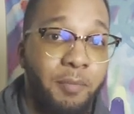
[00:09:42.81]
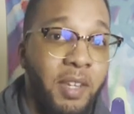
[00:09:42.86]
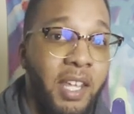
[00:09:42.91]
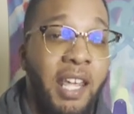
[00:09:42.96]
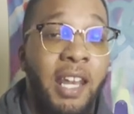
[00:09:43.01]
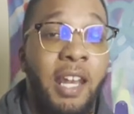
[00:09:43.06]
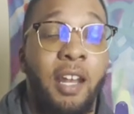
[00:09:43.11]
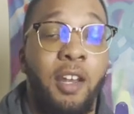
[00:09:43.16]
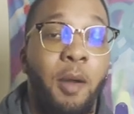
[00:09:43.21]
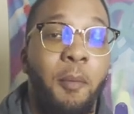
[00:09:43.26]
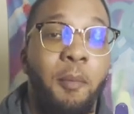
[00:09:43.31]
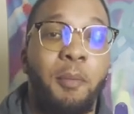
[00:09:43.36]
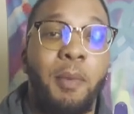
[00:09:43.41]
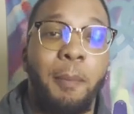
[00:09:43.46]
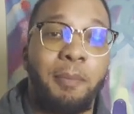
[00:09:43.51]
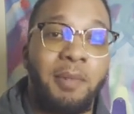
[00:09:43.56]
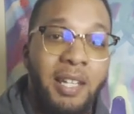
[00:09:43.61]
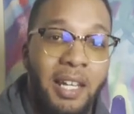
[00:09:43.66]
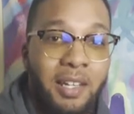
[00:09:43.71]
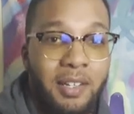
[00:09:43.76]
And I know I'm,
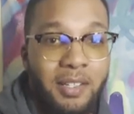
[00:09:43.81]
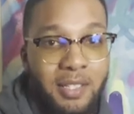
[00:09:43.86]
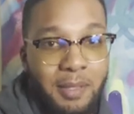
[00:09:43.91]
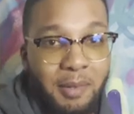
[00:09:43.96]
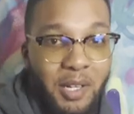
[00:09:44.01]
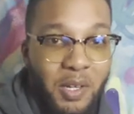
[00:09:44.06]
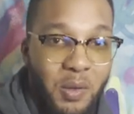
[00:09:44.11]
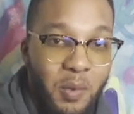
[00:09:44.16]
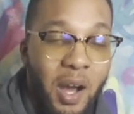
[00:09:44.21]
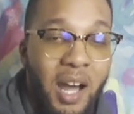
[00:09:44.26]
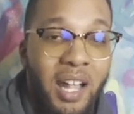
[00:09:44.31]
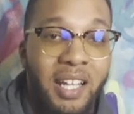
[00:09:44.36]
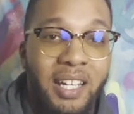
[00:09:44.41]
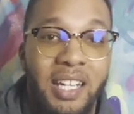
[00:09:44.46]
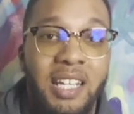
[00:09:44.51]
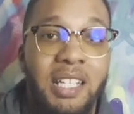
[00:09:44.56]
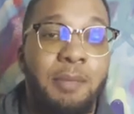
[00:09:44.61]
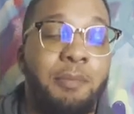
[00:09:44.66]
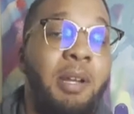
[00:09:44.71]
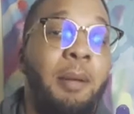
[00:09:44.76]
I'm telling you some of the
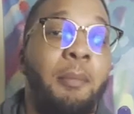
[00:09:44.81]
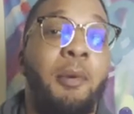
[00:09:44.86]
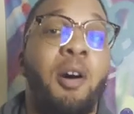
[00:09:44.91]
qualities, but I'm,